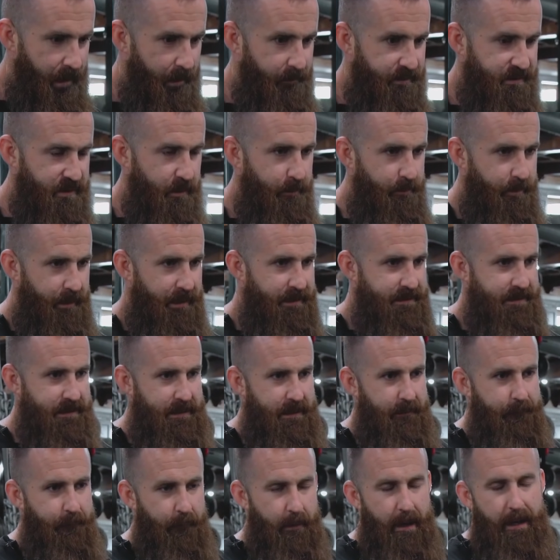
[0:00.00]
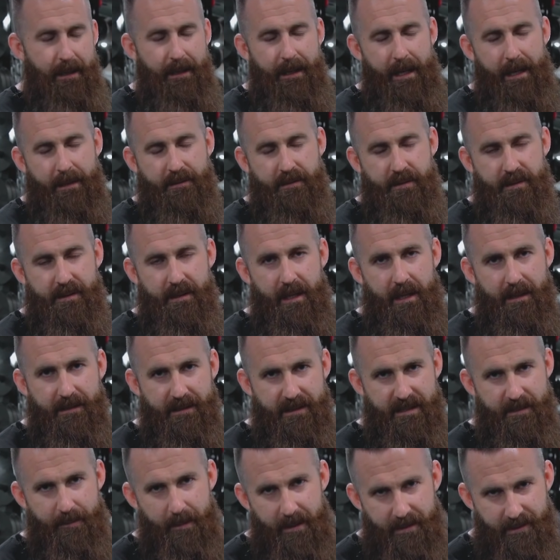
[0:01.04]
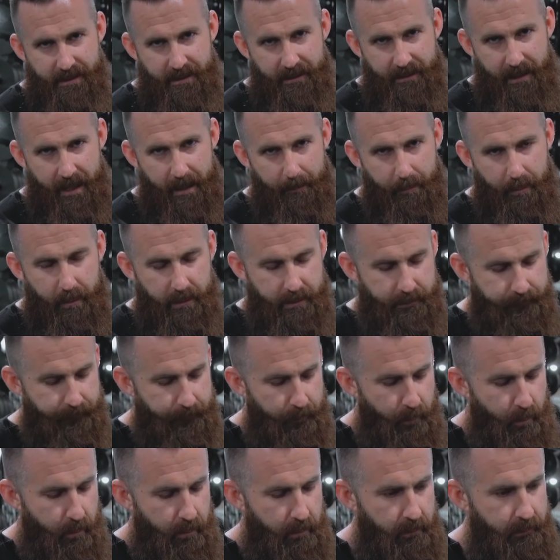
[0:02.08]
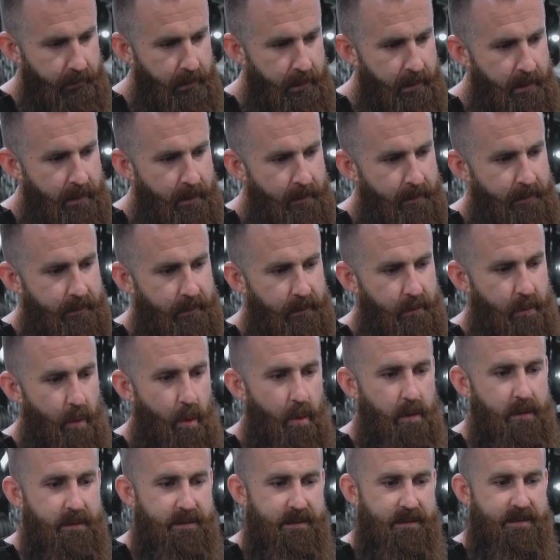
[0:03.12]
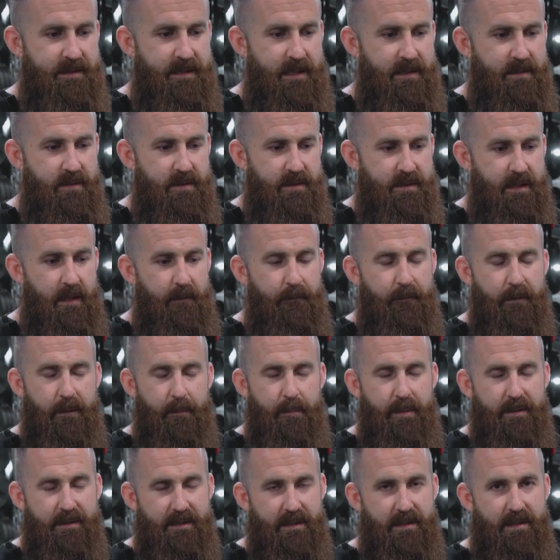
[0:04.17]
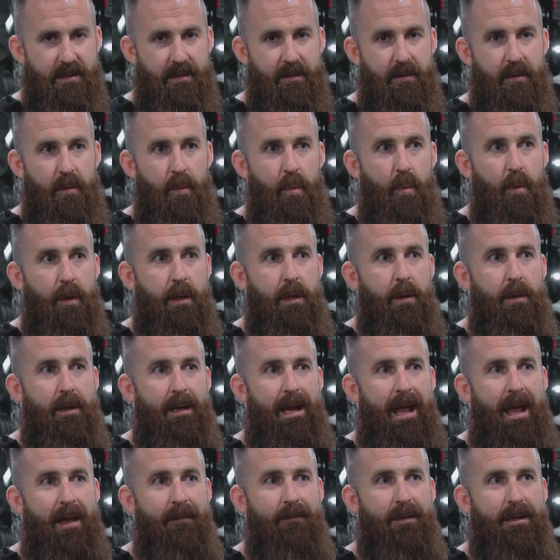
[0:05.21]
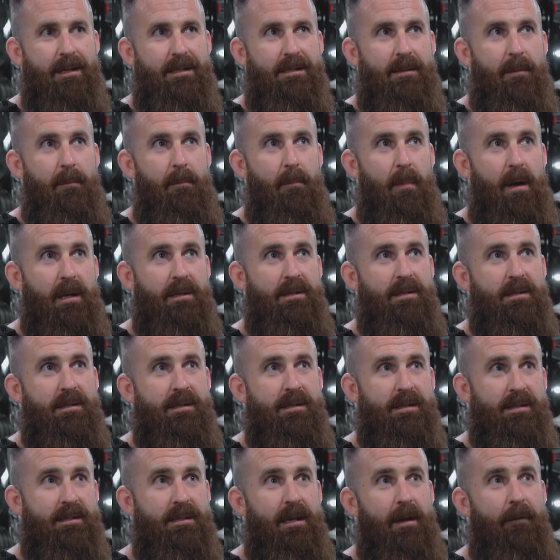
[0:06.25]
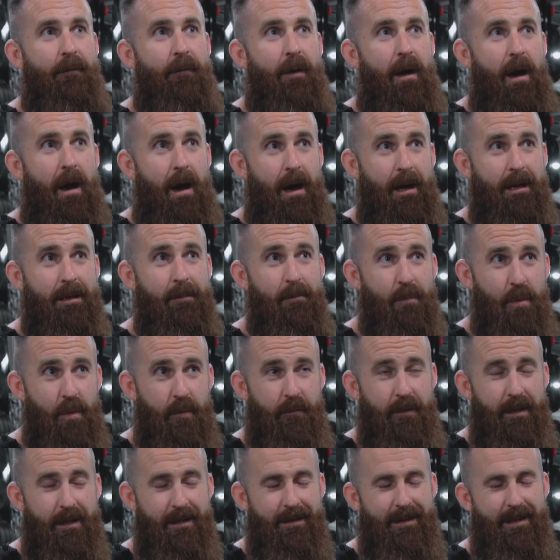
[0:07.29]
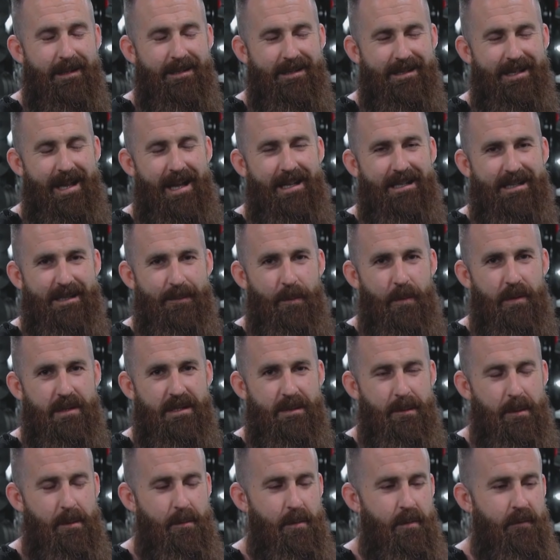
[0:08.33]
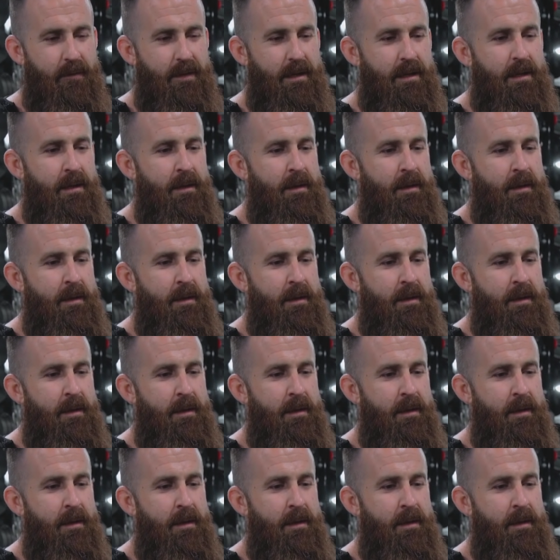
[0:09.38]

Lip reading: So basically for any exercise, especially in the hypertrophy world, the goal is to set yourself in a position where you can have as much stuff unmoving that's not supposed to be moving.